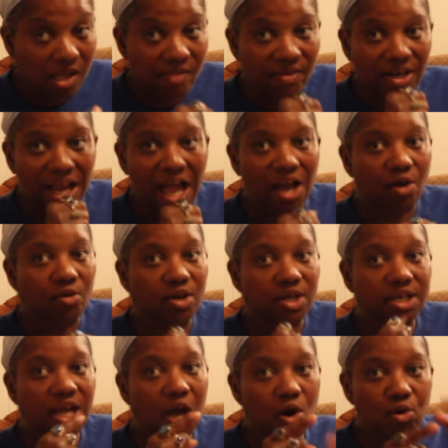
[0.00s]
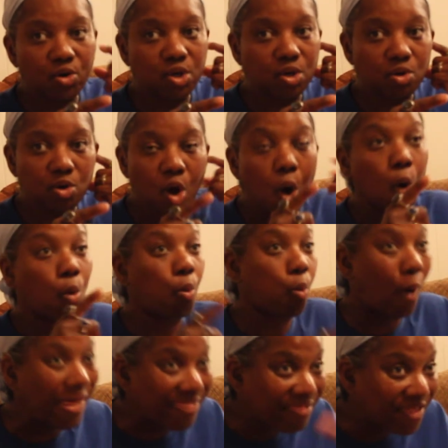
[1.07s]
They're not going to tell you
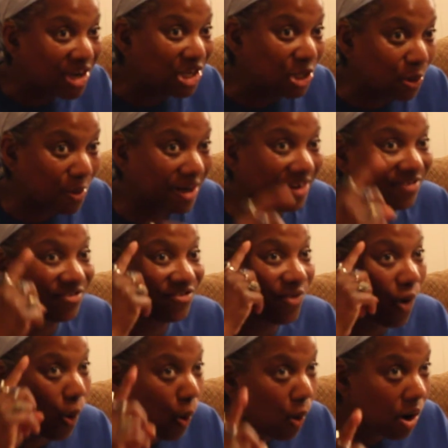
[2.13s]
what they're doing it for.